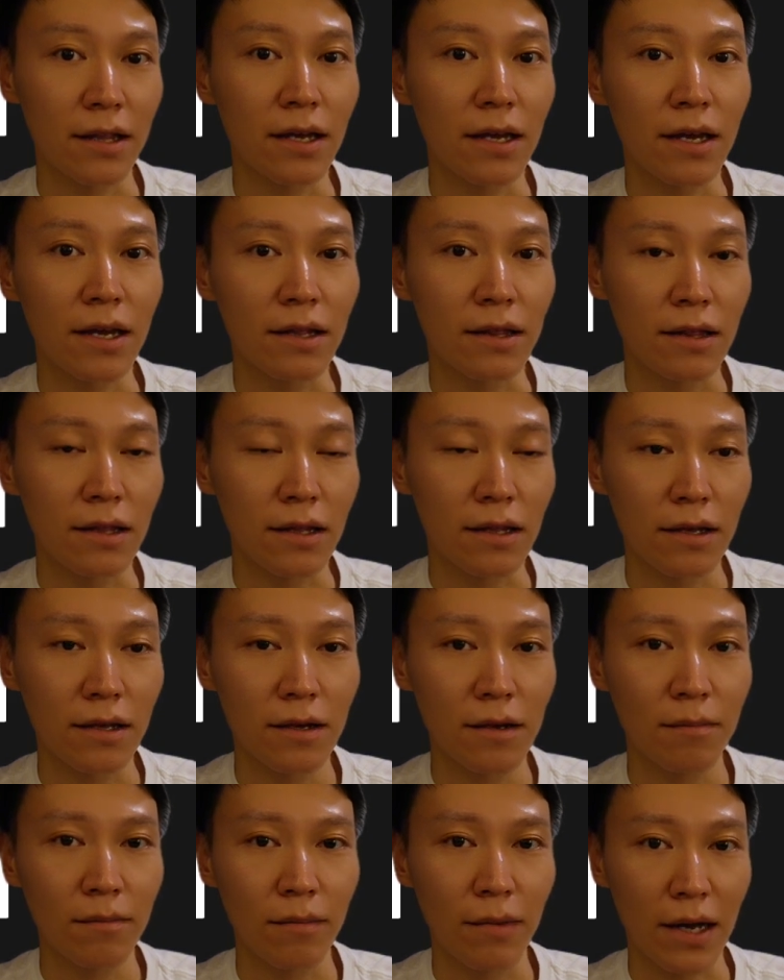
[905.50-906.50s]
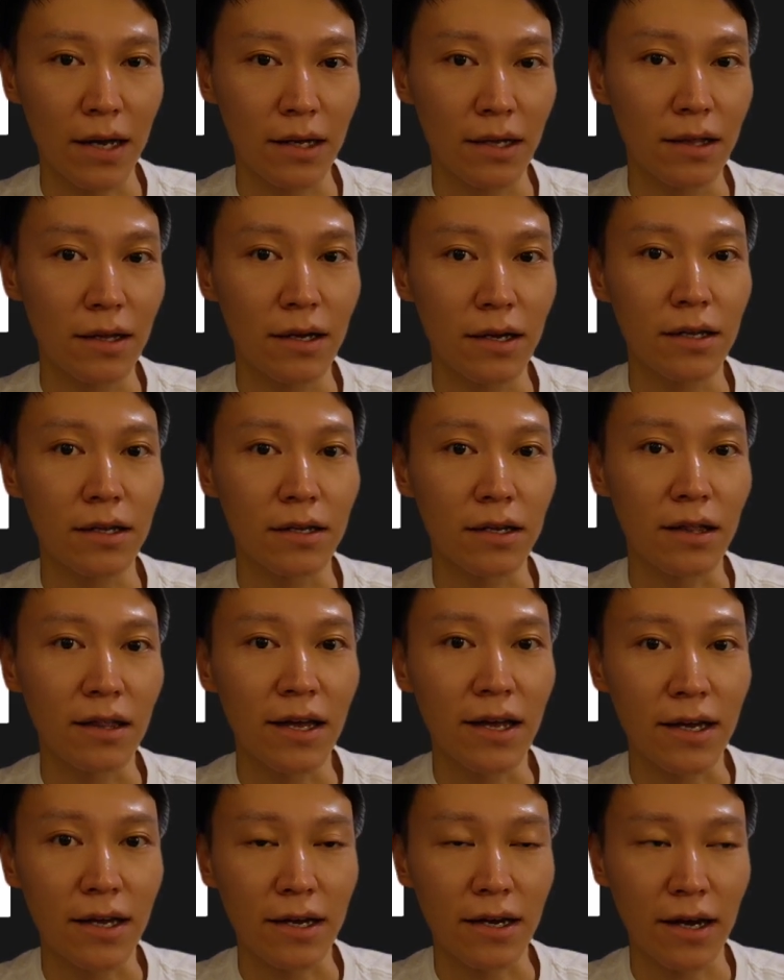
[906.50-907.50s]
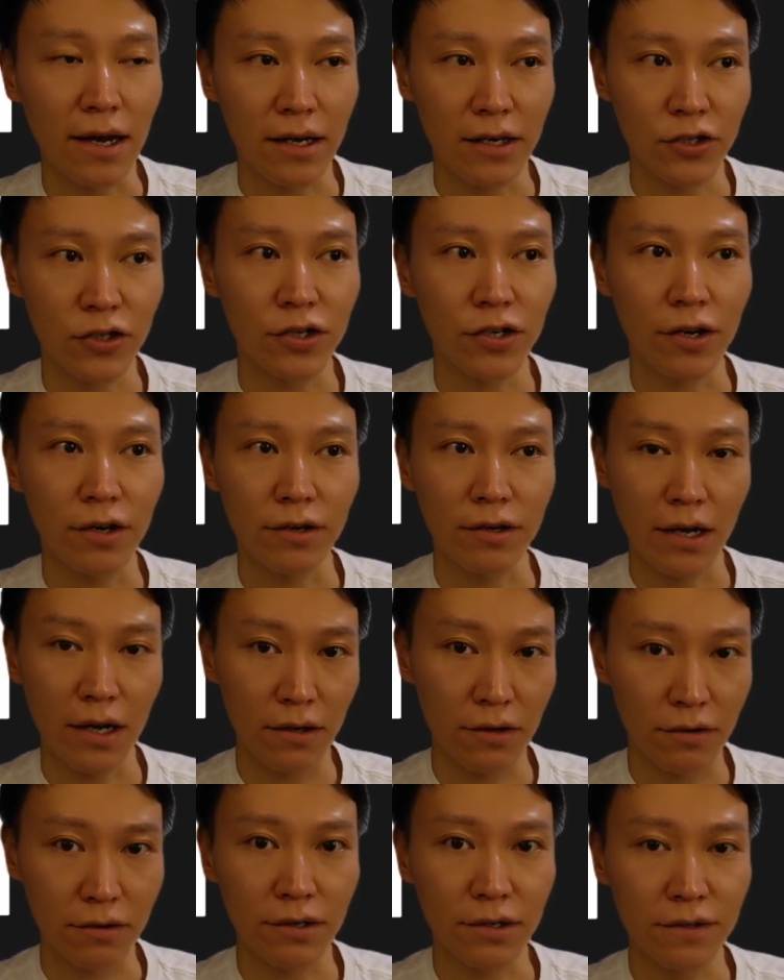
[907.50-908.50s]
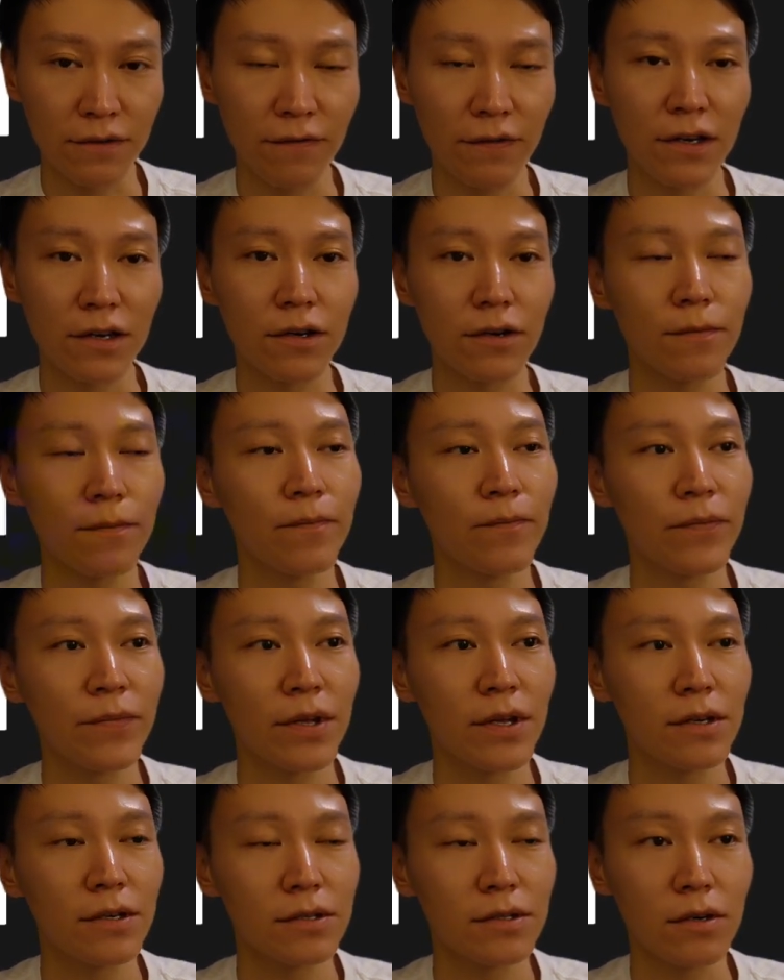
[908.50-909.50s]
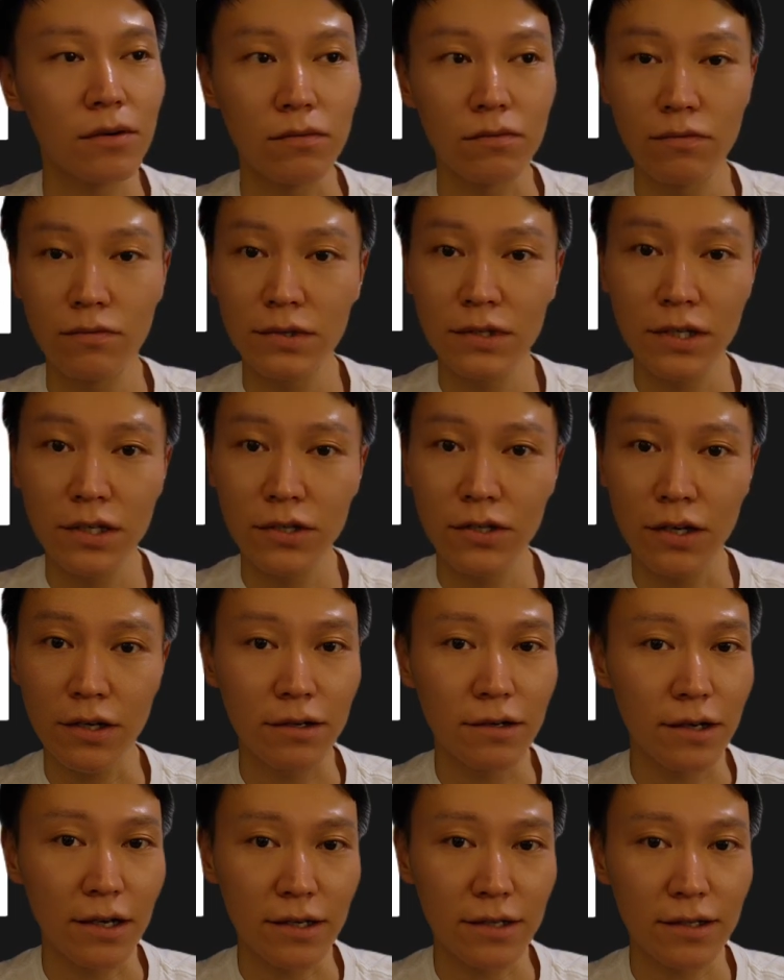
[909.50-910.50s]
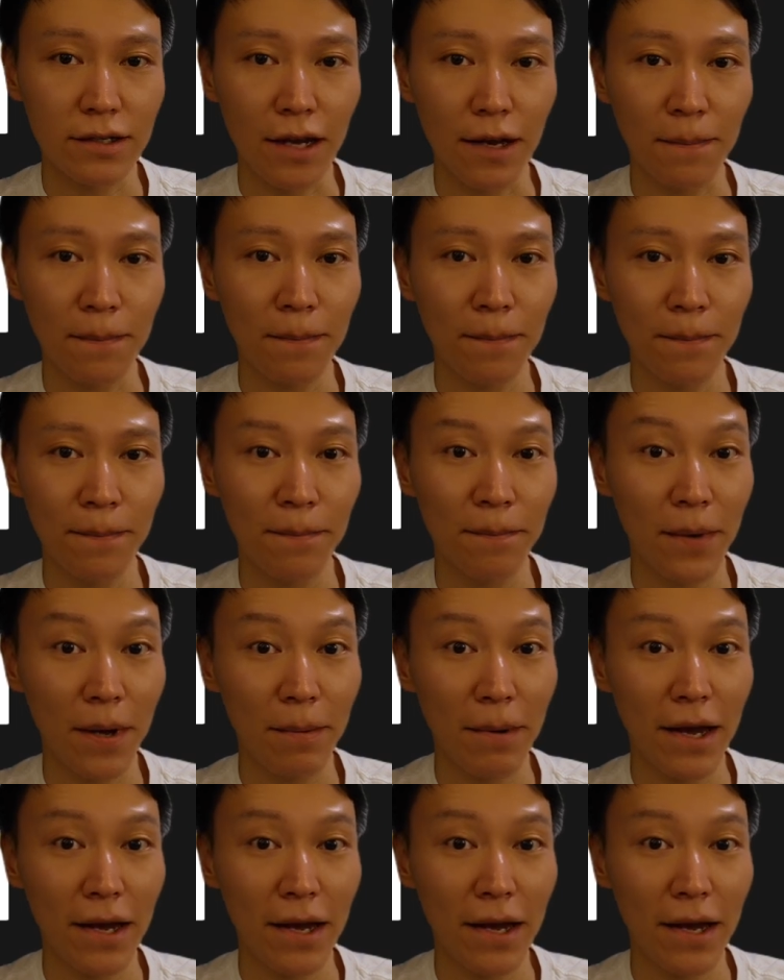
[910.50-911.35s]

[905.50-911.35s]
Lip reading: clicking by clicking the link I shared under this video. So we see each other next time. Bye